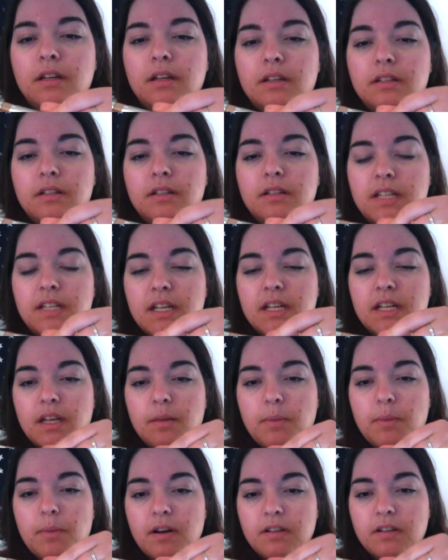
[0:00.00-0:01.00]
see in
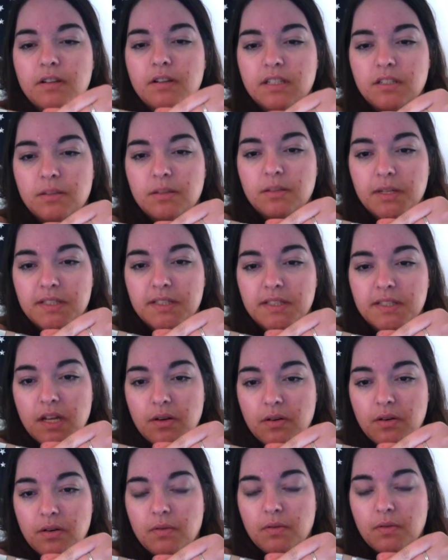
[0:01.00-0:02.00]
comparison to my
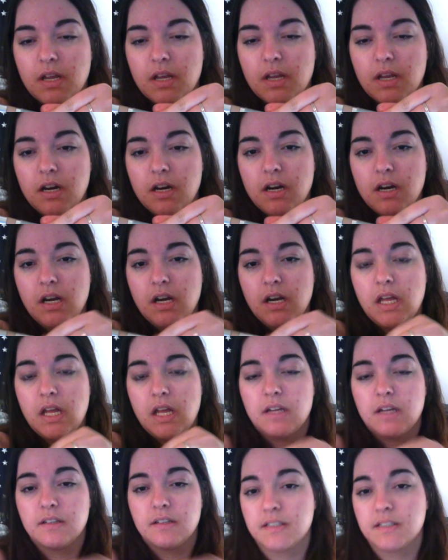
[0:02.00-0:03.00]
skin right here, it
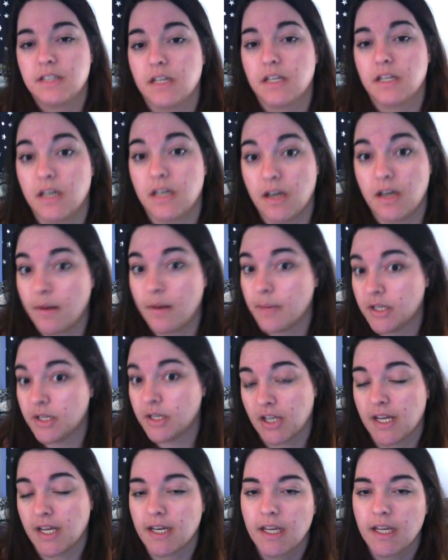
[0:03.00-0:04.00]
is not my
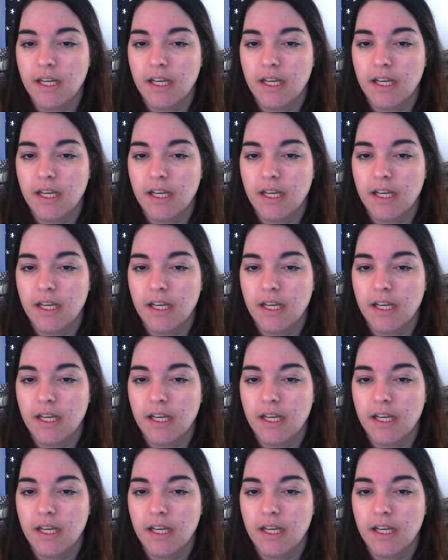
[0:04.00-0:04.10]
shade.